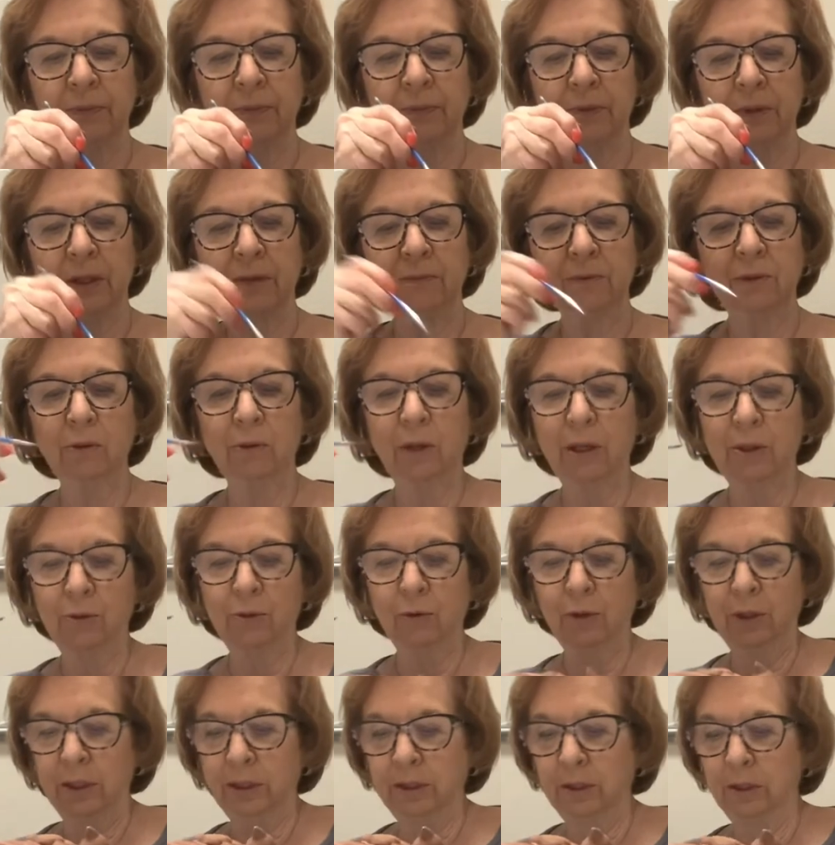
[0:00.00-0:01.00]
Even though I
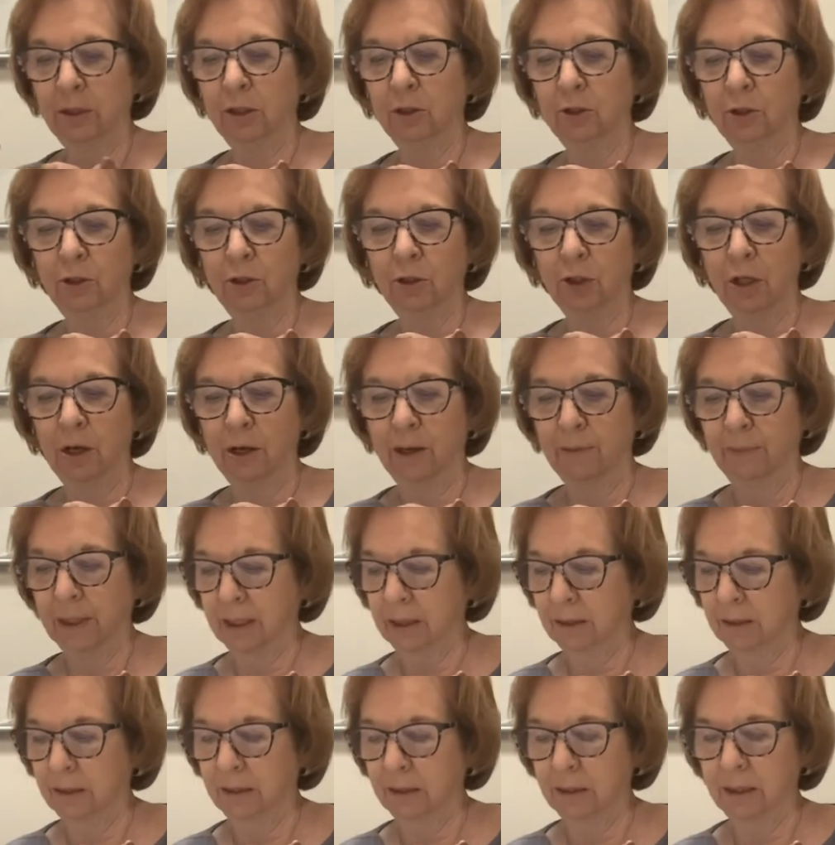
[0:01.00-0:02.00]
thought I did a good job, I
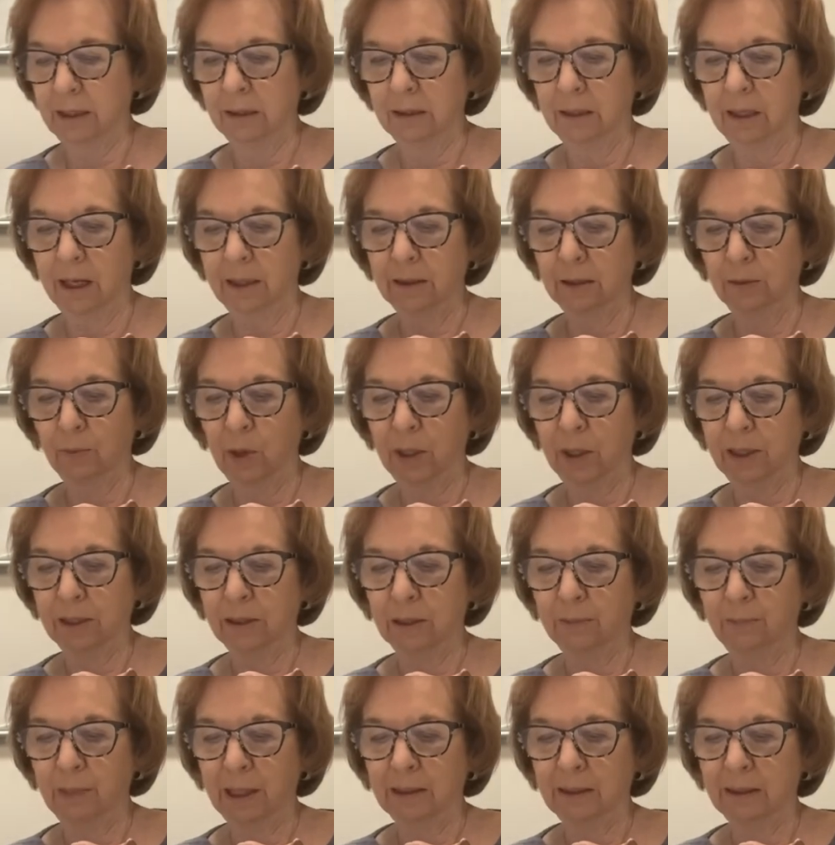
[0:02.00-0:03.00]
could see a lot of white
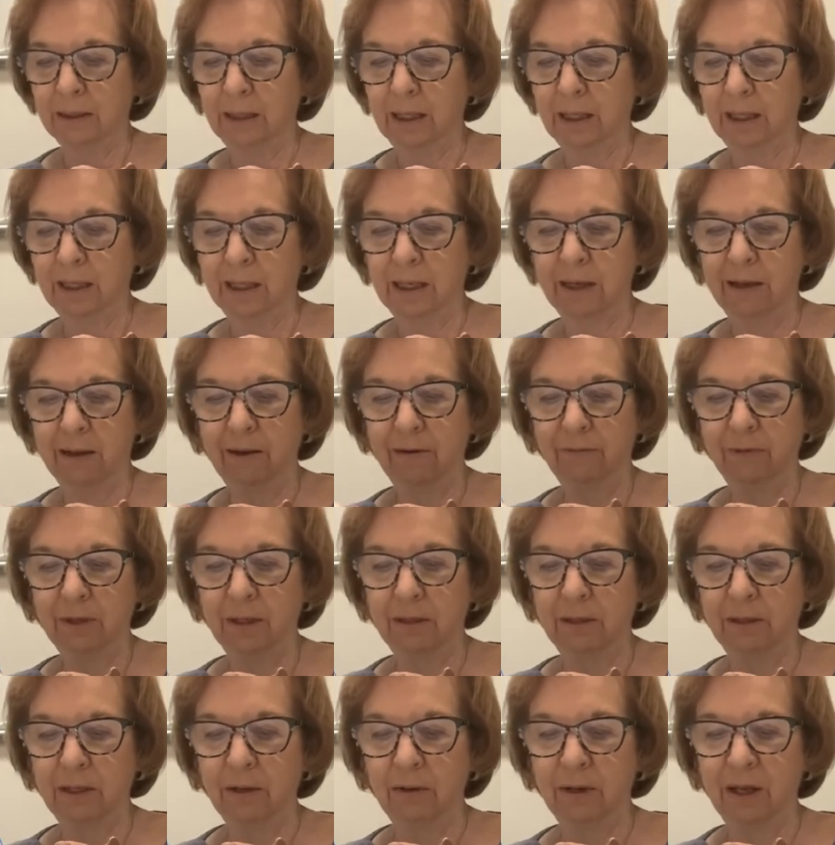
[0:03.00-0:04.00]
spots that I have.
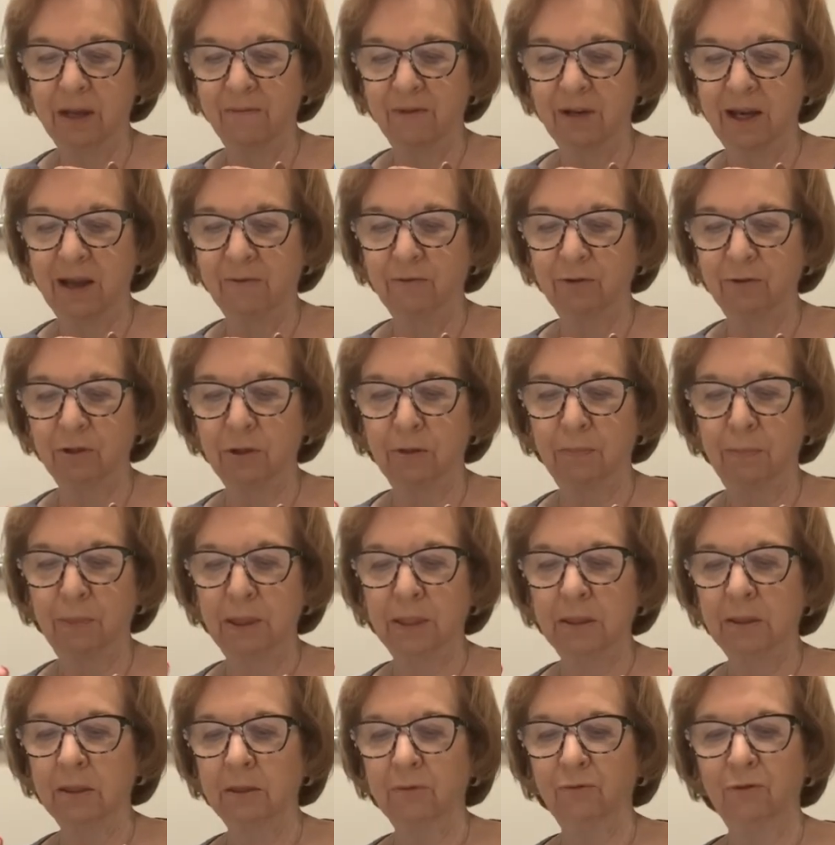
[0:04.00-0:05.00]
And you know, even after the
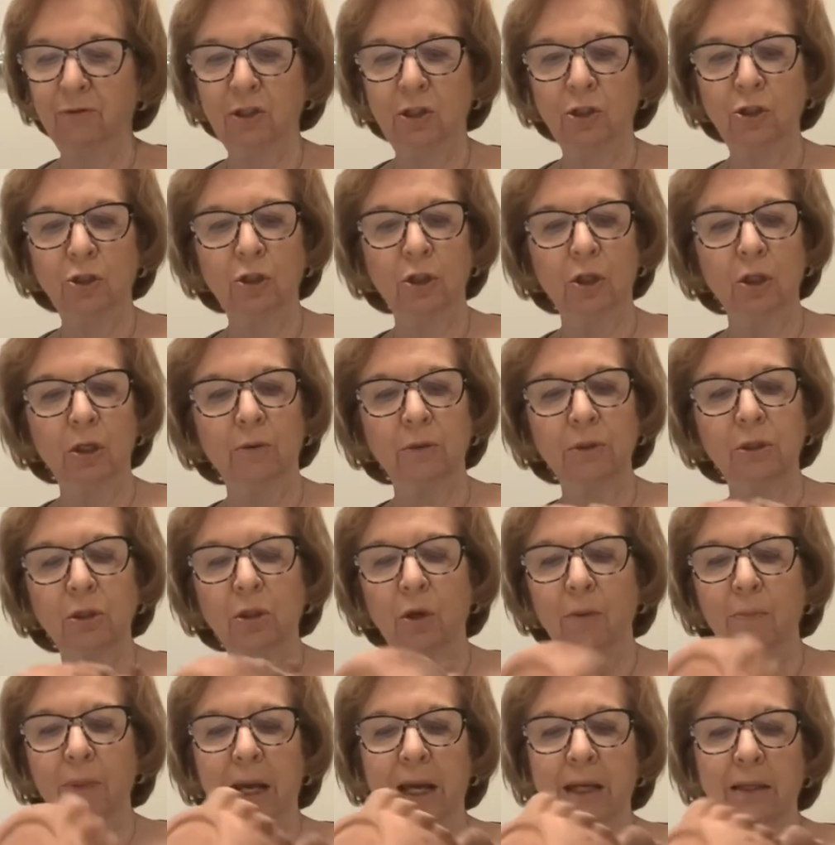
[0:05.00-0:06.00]
piece is finished, you can always go
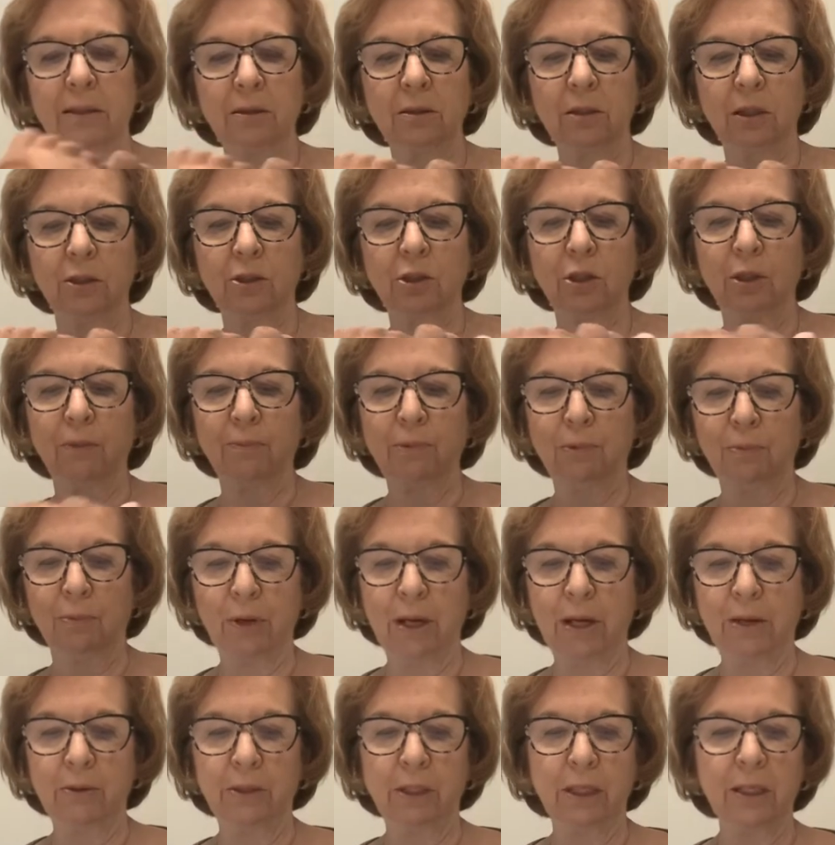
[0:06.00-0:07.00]
back and touch up the
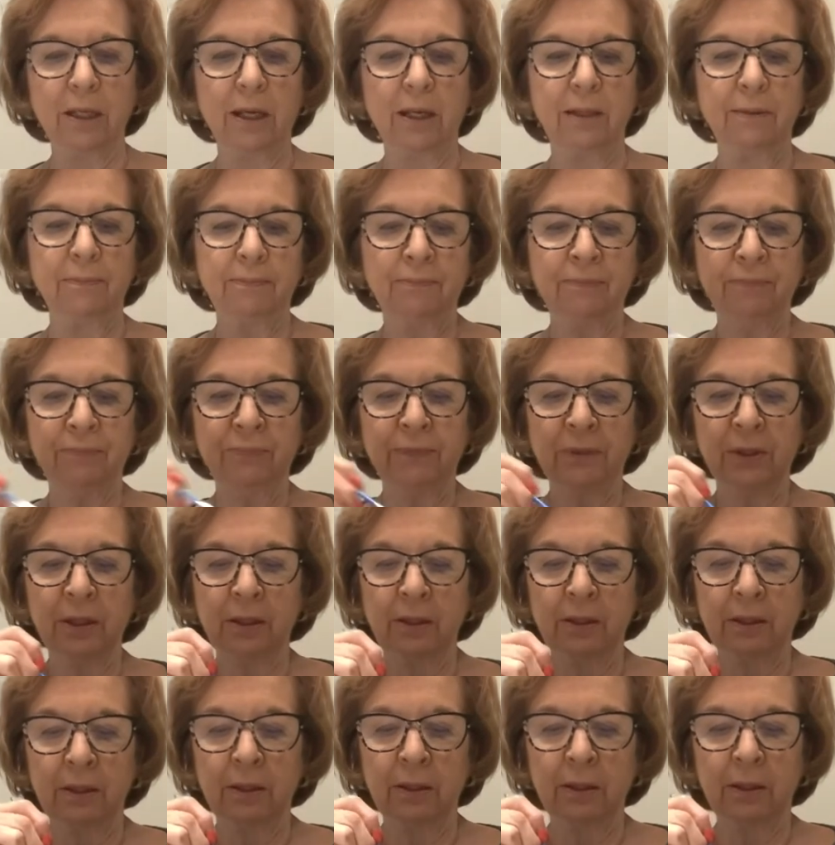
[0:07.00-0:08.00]
brown again.
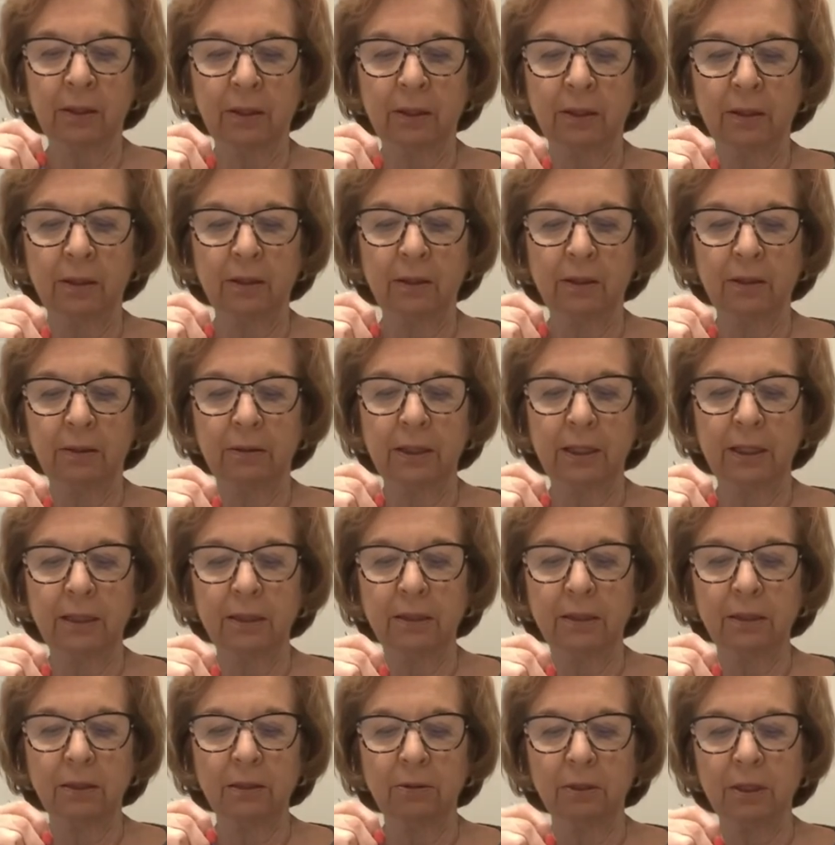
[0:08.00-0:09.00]
All right,
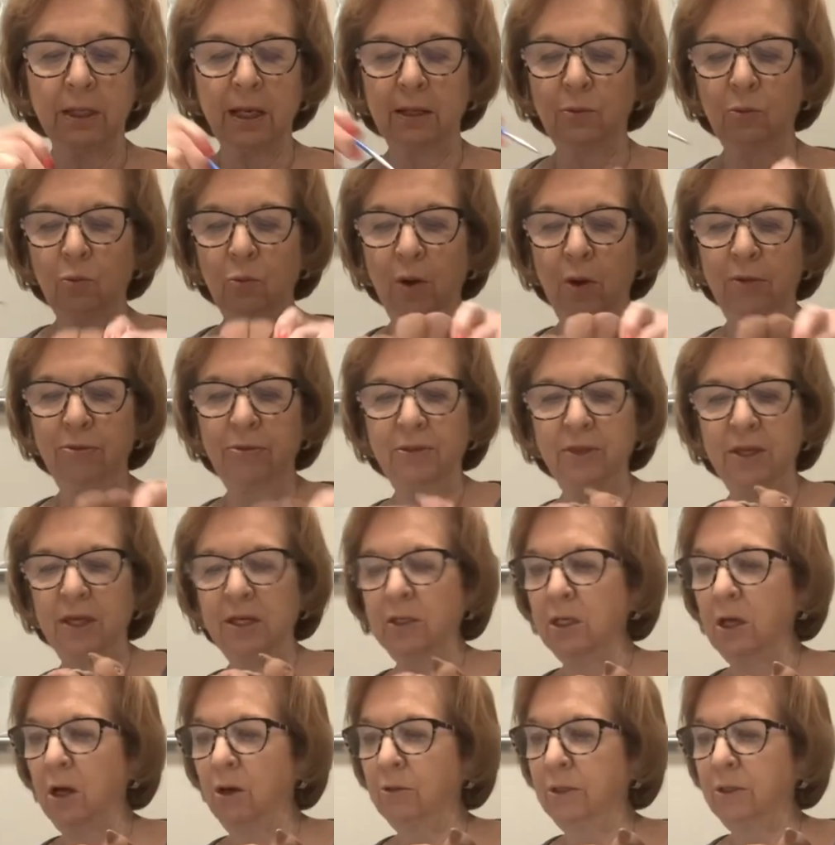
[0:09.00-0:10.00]
so get one thin
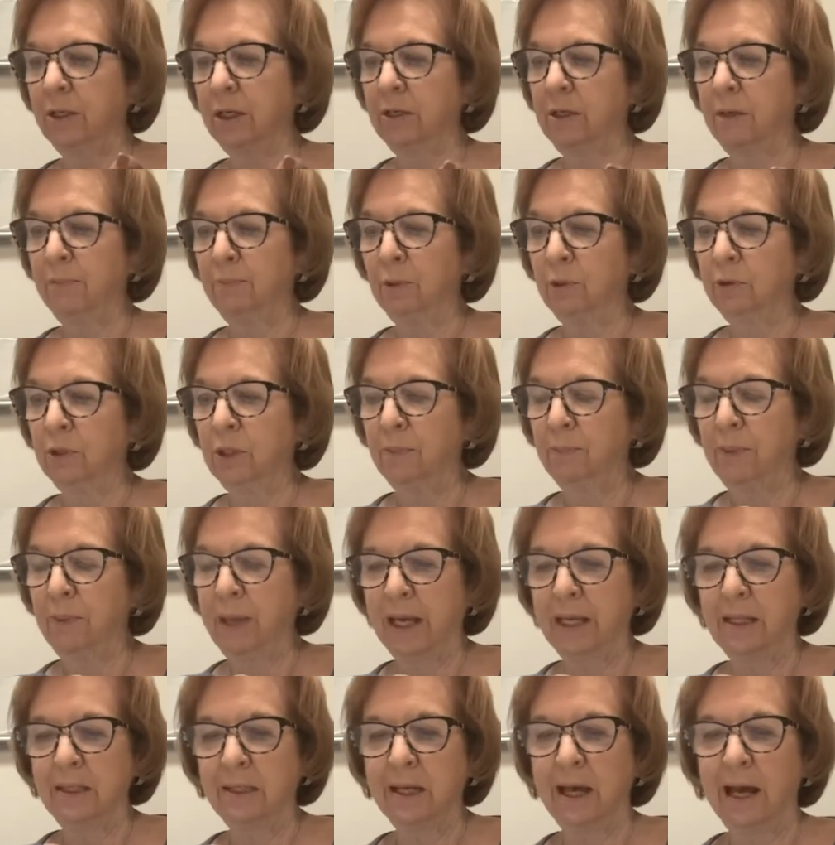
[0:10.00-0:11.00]
coat. Now you pull your
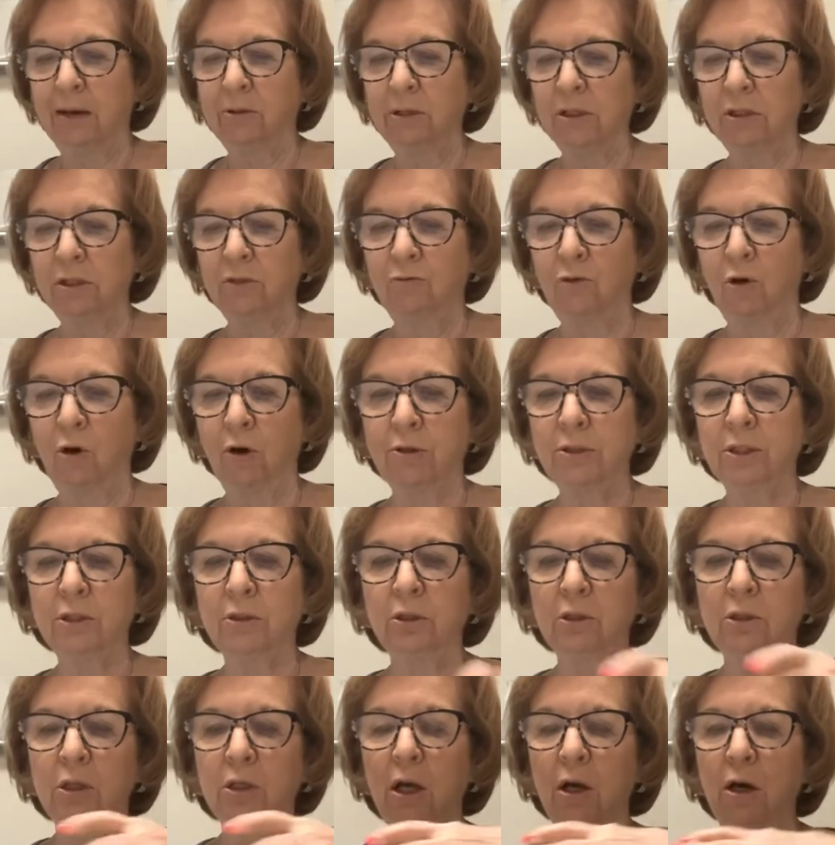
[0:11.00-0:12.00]
paint out as far as
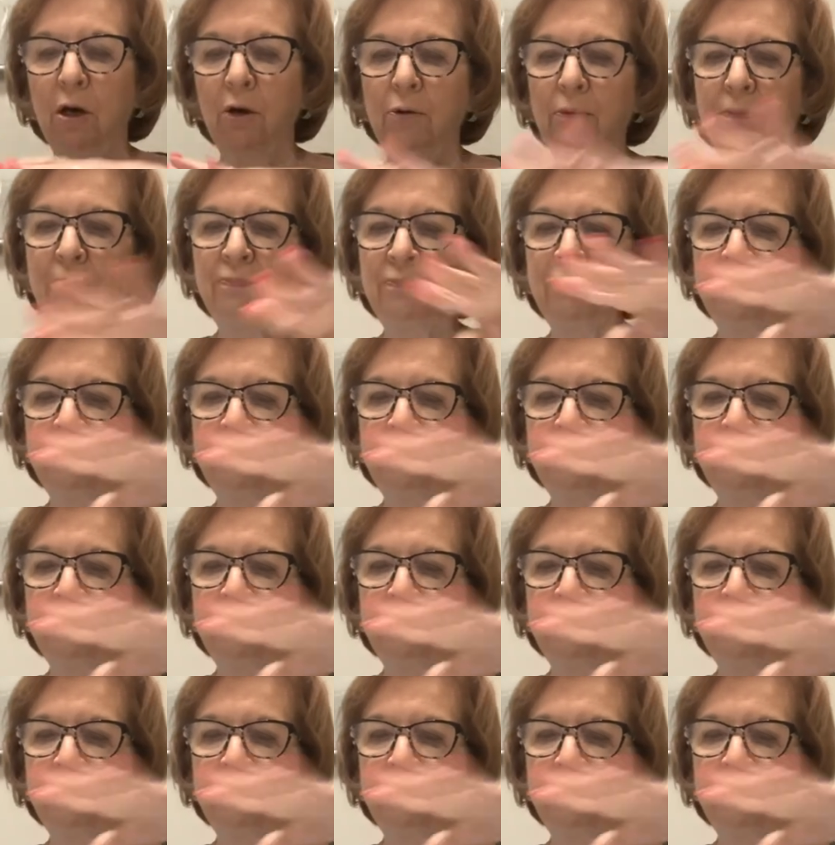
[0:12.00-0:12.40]
it'll go.